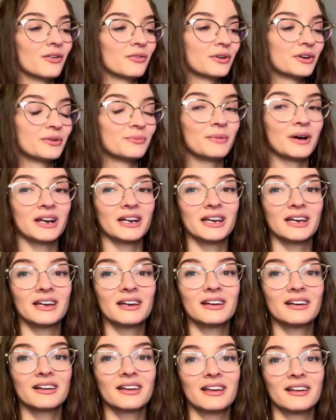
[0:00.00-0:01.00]
room
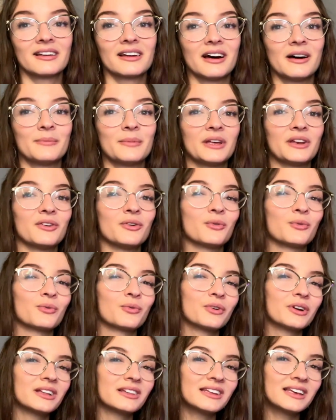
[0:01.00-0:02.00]
money can come in
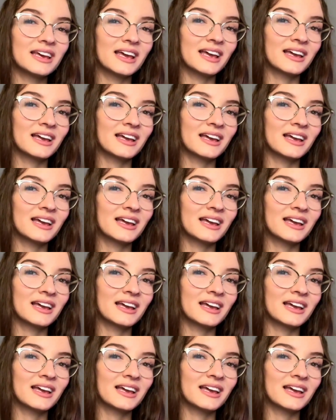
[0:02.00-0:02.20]
really